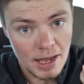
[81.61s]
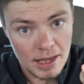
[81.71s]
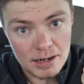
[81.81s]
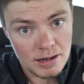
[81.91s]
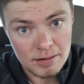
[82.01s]

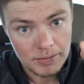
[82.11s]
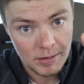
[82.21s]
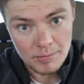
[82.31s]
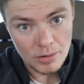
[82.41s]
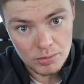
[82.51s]
and
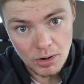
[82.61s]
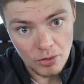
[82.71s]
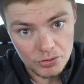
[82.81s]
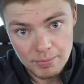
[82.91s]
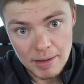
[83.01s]
who
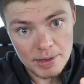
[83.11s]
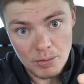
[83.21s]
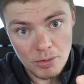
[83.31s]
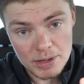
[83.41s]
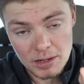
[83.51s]
knows, maybe it
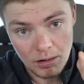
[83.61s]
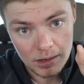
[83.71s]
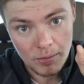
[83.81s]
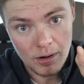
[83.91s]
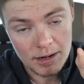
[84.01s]
will be the
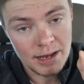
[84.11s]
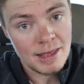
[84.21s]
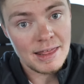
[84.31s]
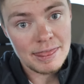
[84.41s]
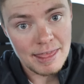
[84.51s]
only one
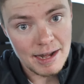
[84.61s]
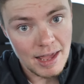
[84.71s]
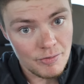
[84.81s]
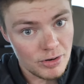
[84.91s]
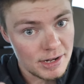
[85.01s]
that
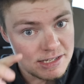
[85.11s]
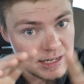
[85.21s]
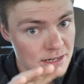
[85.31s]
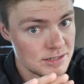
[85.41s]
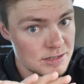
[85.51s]
ever
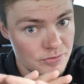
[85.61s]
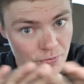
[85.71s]
exists.